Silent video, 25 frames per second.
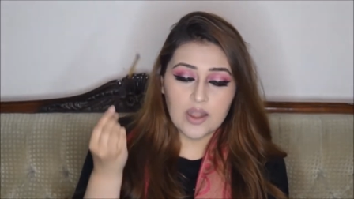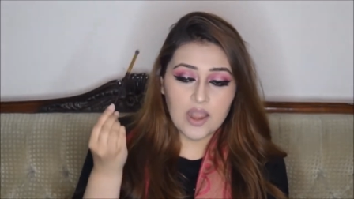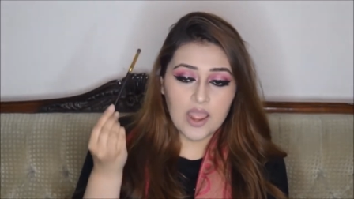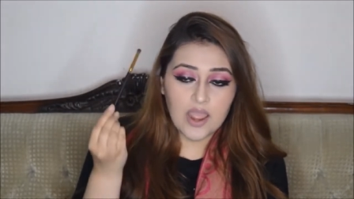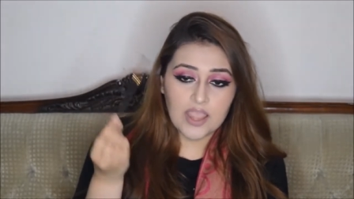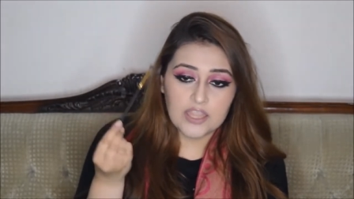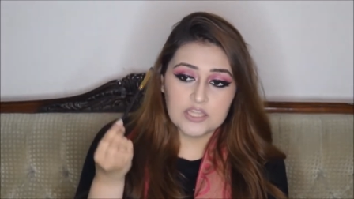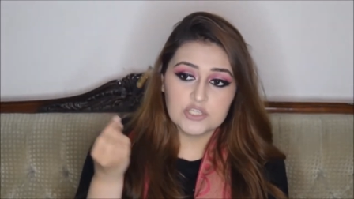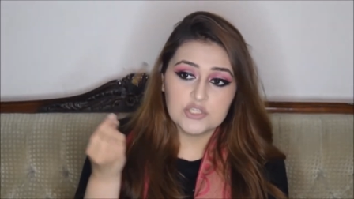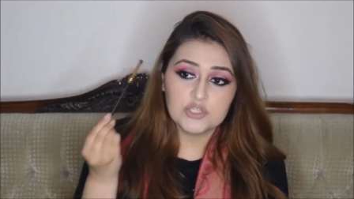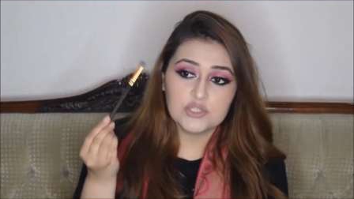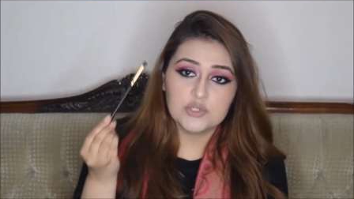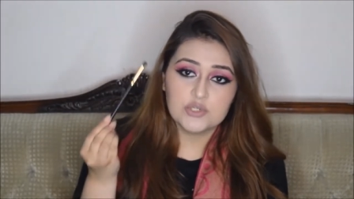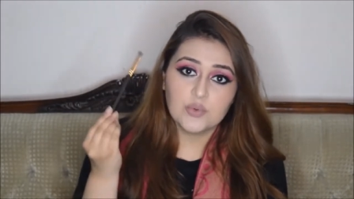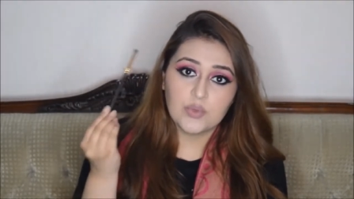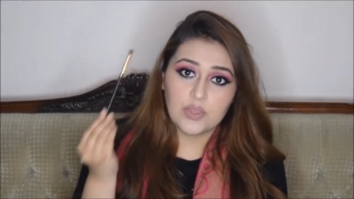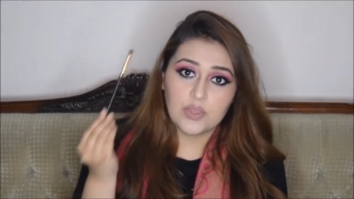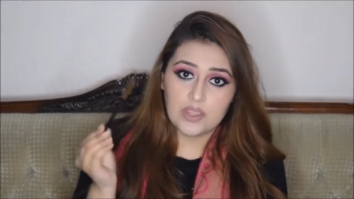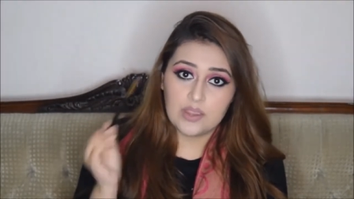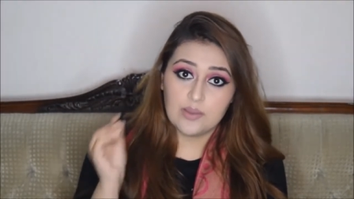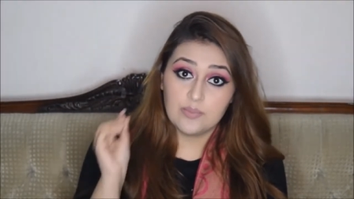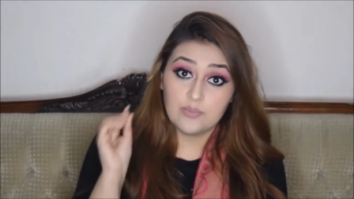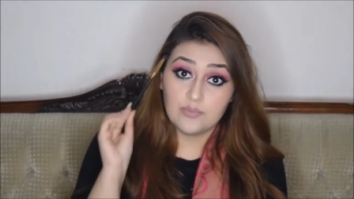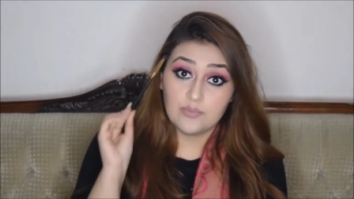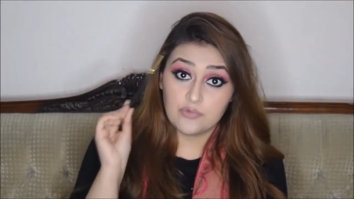eyeshadow
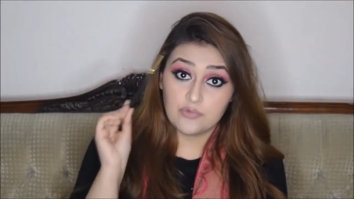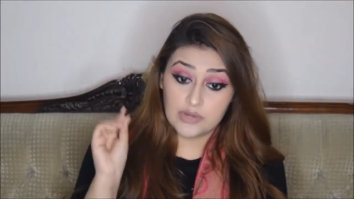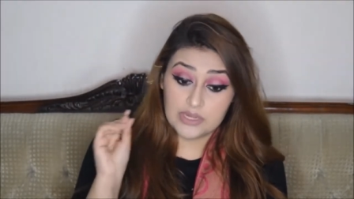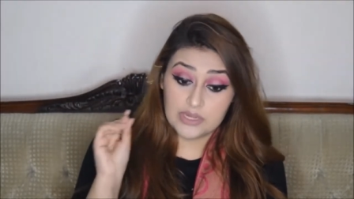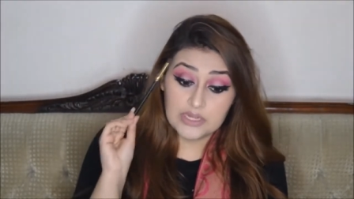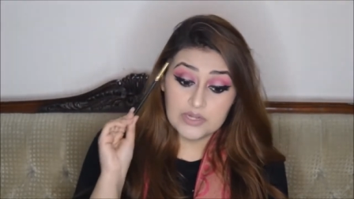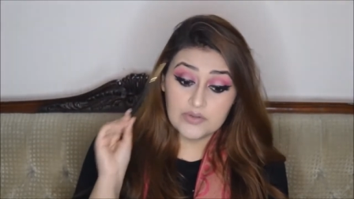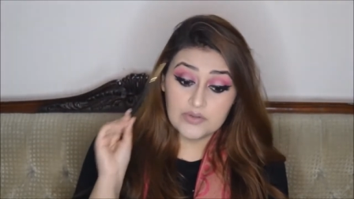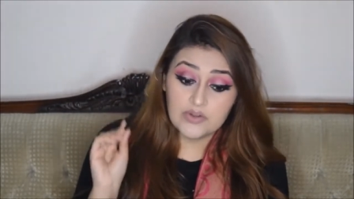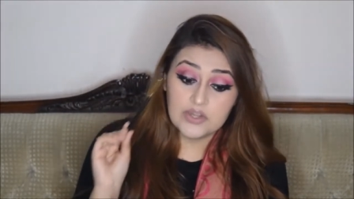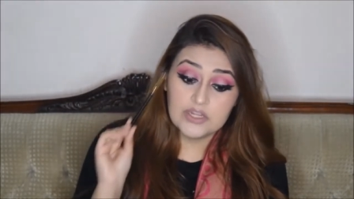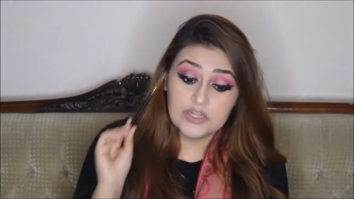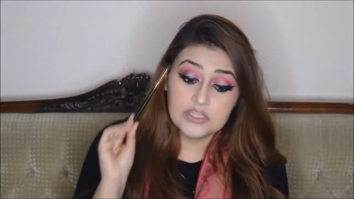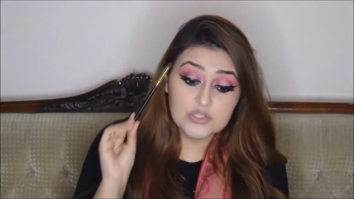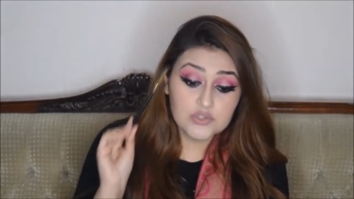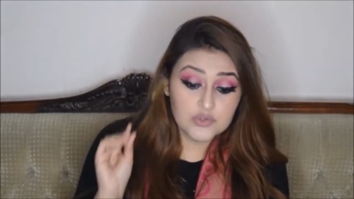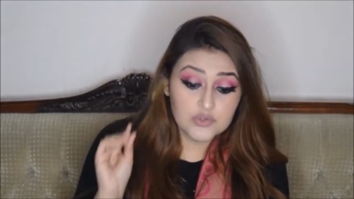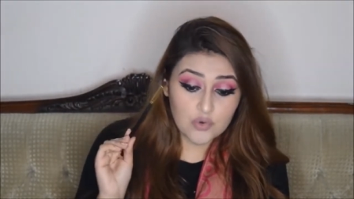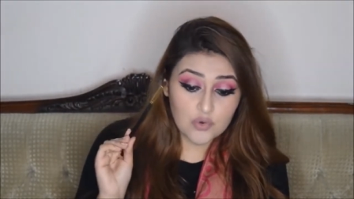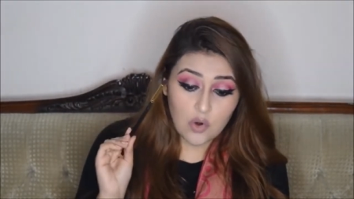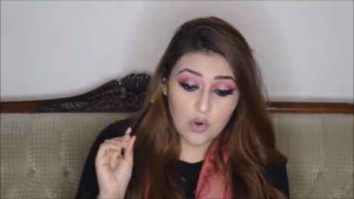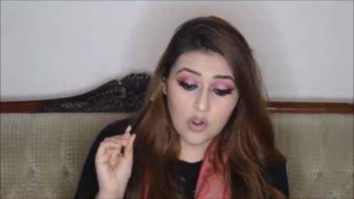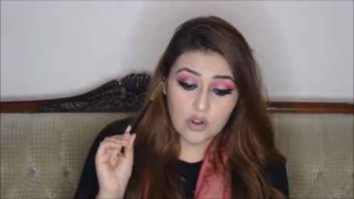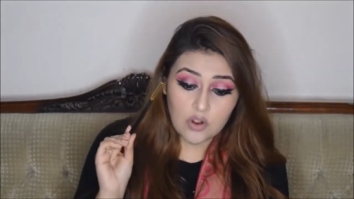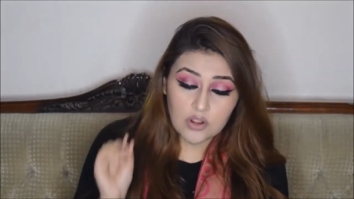game really
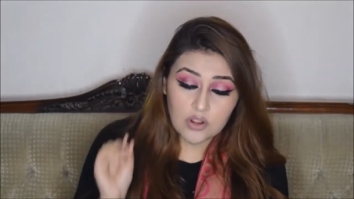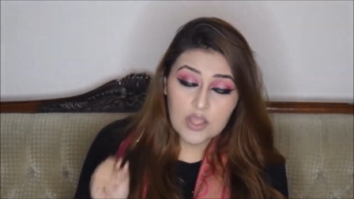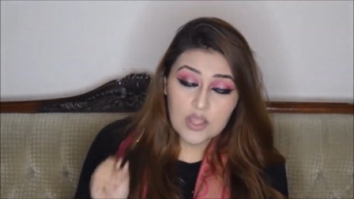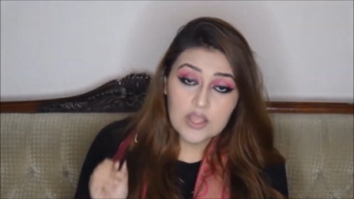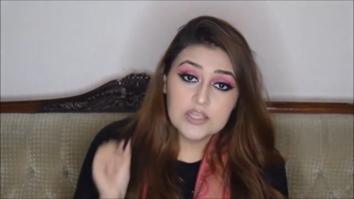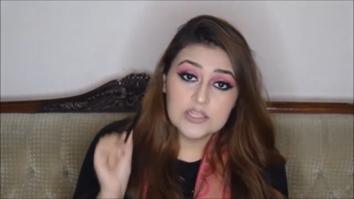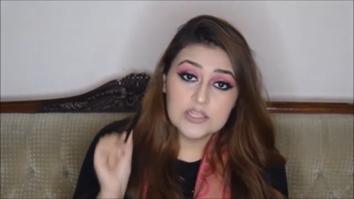strong.